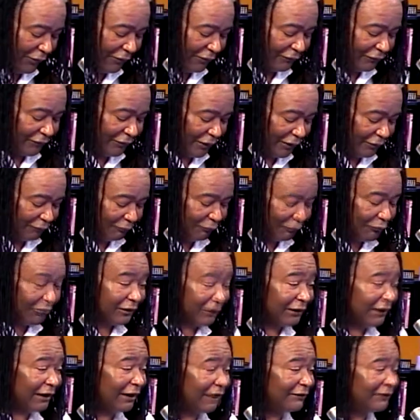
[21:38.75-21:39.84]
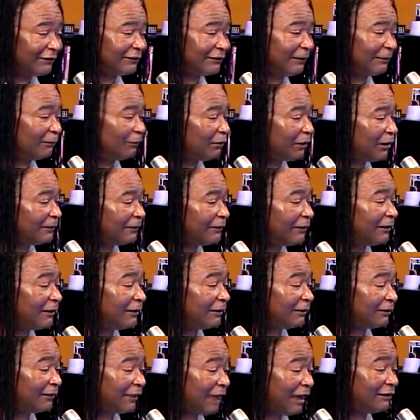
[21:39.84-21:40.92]
So I don't root against him, but
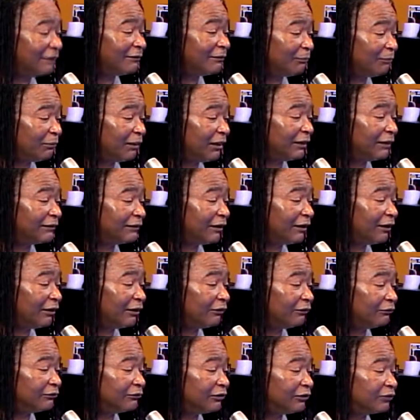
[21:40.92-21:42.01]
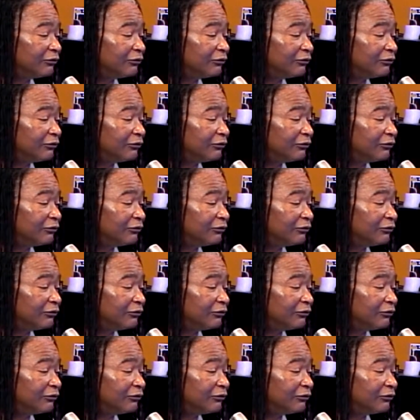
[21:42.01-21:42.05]
that's a big deal.